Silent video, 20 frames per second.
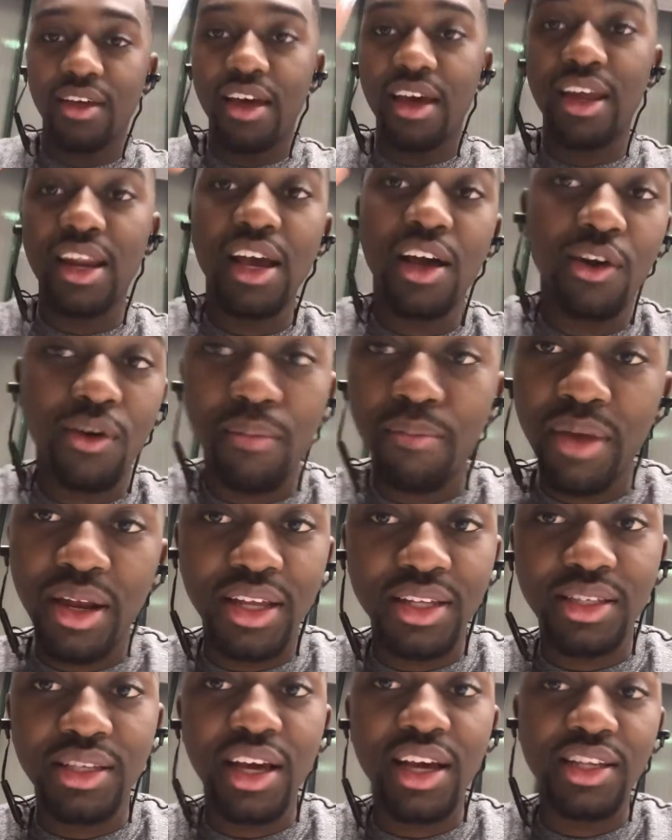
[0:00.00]
And I got
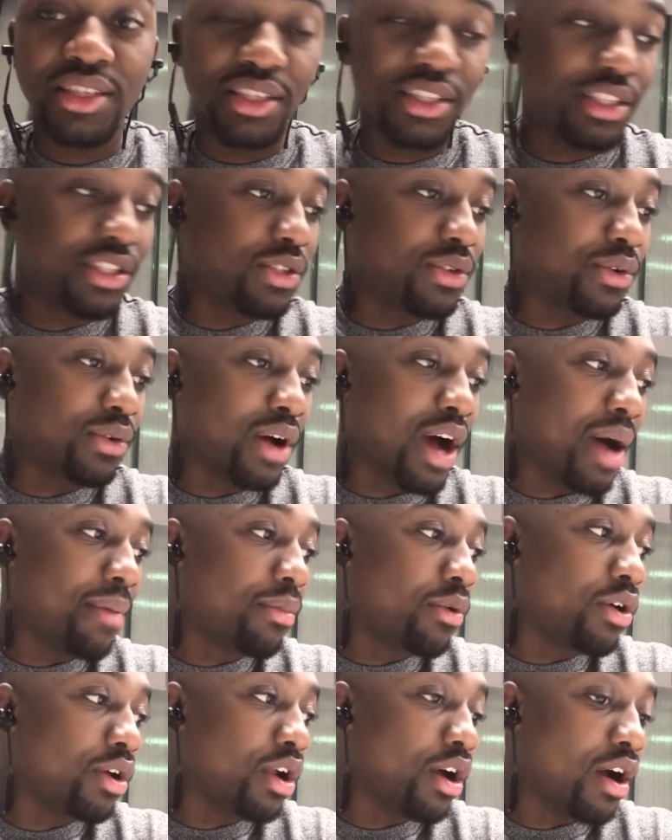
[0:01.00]
many sizes, so
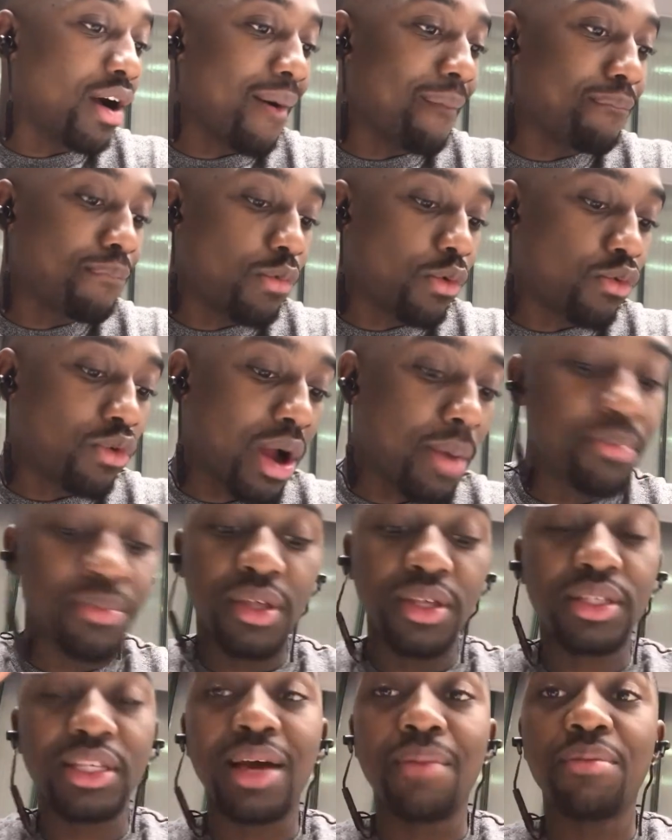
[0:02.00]
I'm gonna wrap
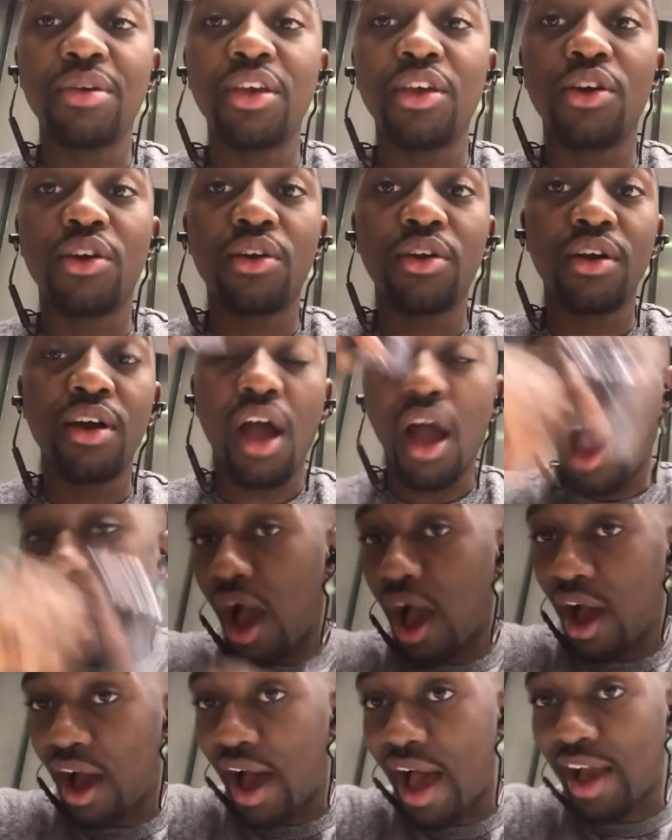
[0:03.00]
this up here.
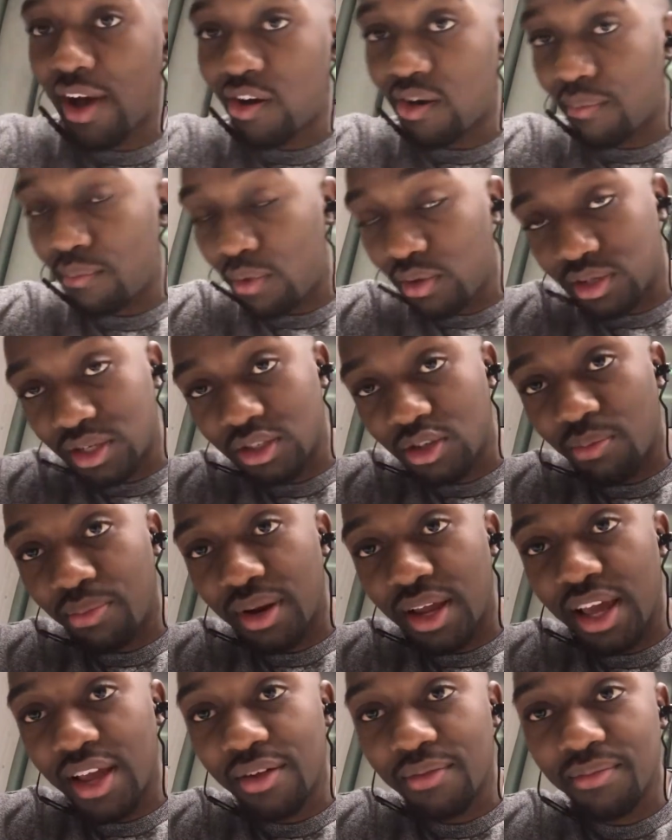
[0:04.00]
I got music to
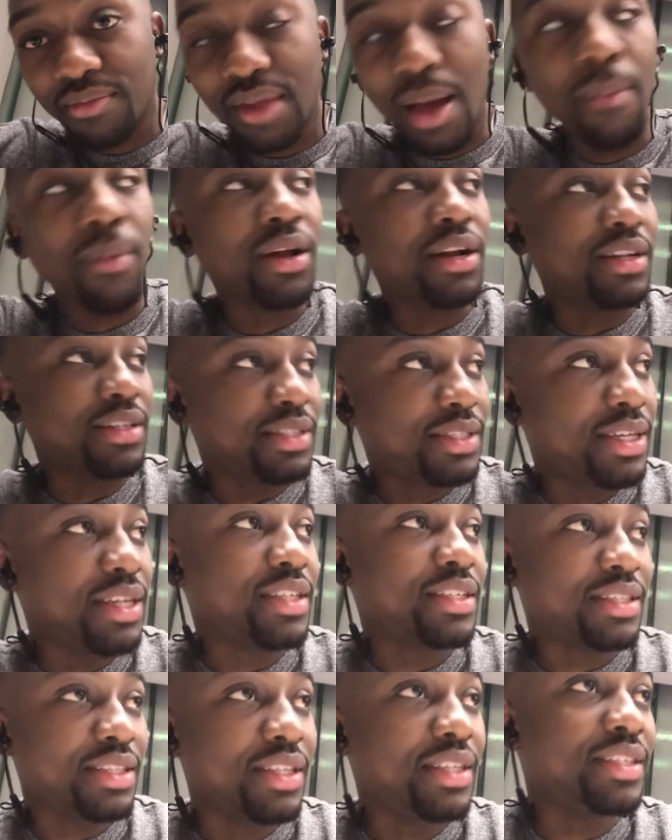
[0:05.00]
play. I'm gonna
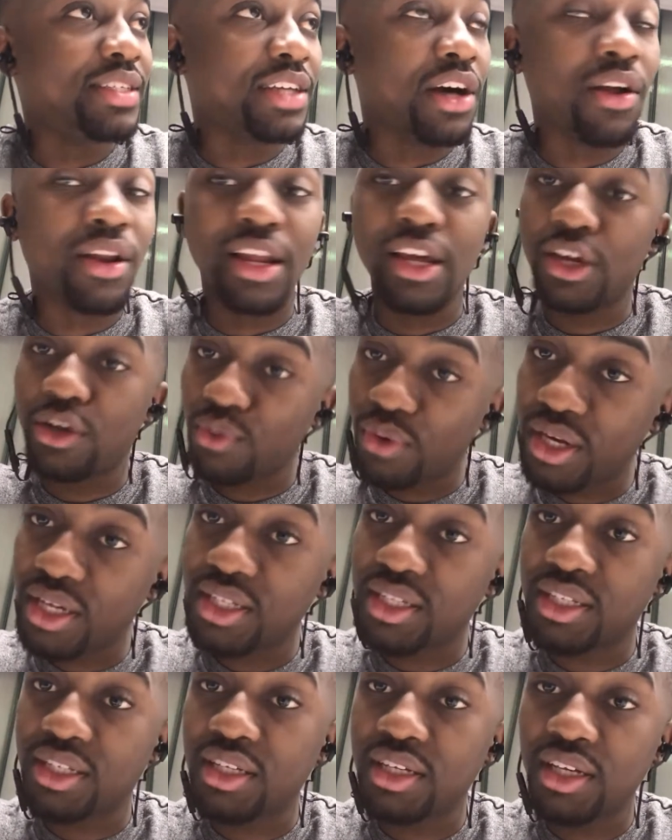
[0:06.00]
test this out like
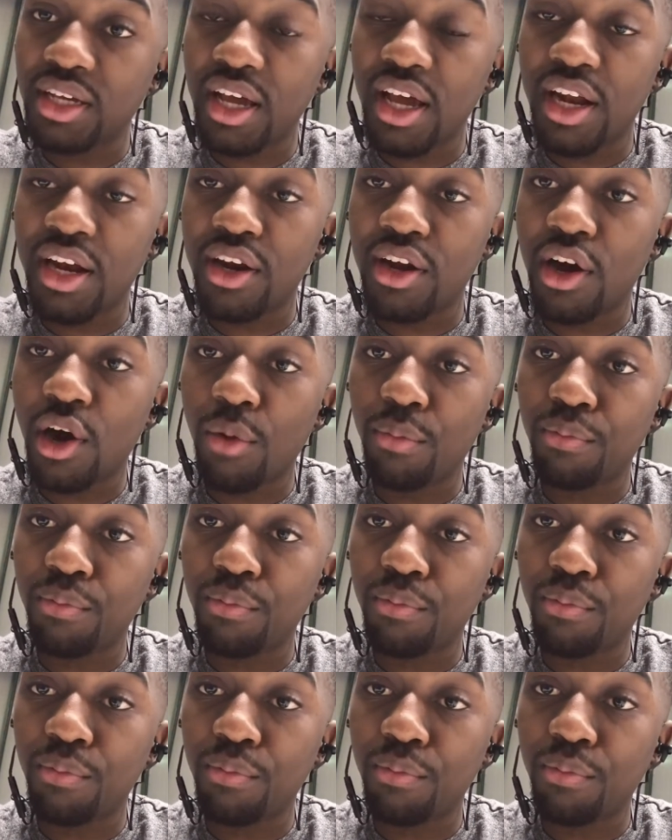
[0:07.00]
crazy, and